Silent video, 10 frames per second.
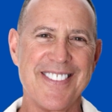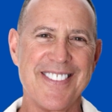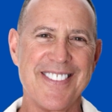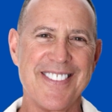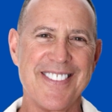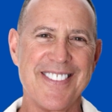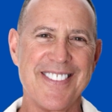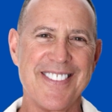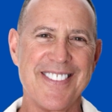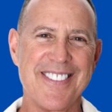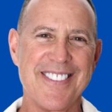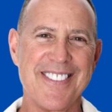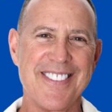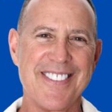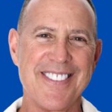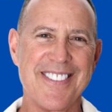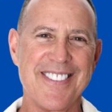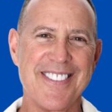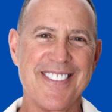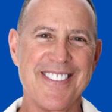
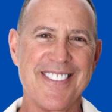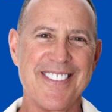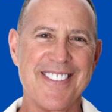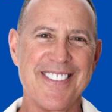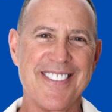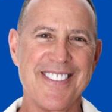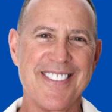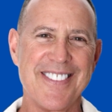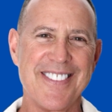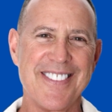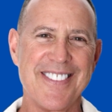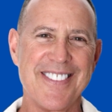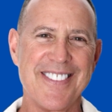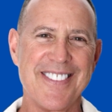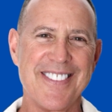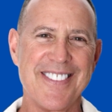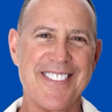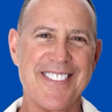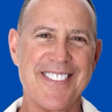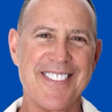
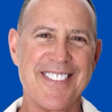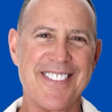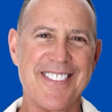The face doesn't move, so there is nothing to read.